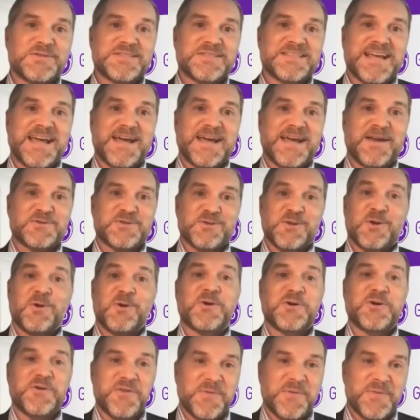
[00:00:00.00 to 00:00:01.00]
to scanners
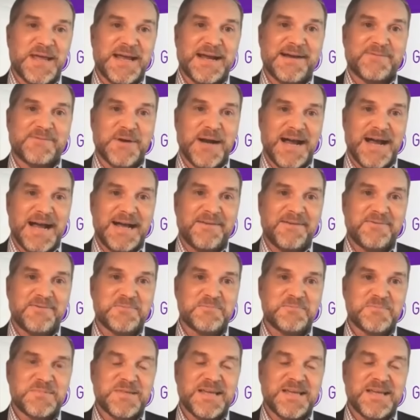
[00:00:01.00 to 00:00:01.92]
longer than they ever have,